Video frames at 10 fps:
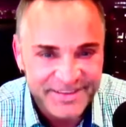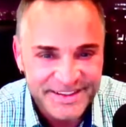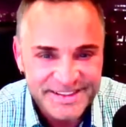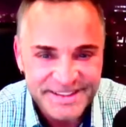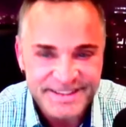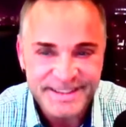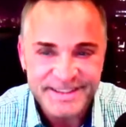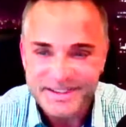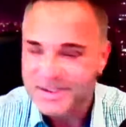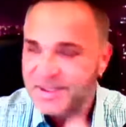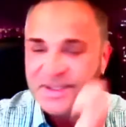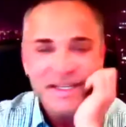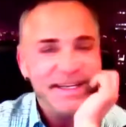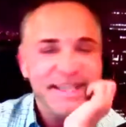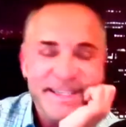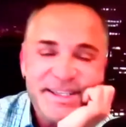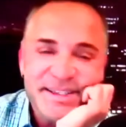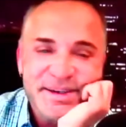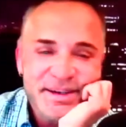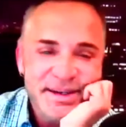of us. You look at that kid and you
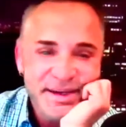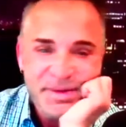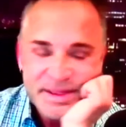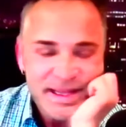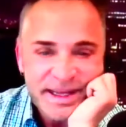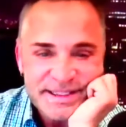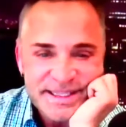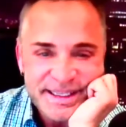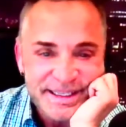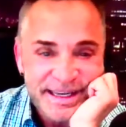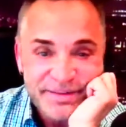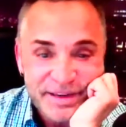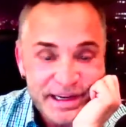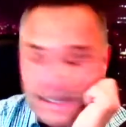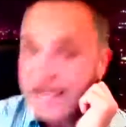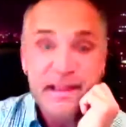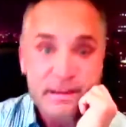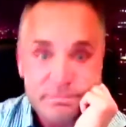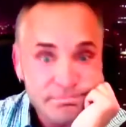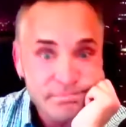go, what the hell is that kid laughing at?
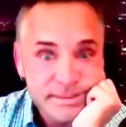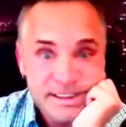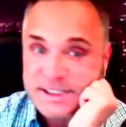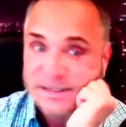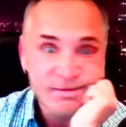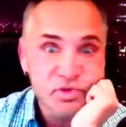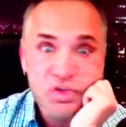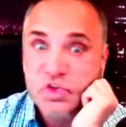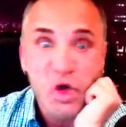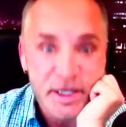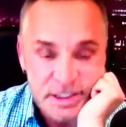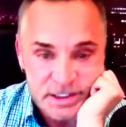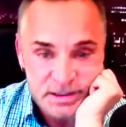Nothing. They're just joyous.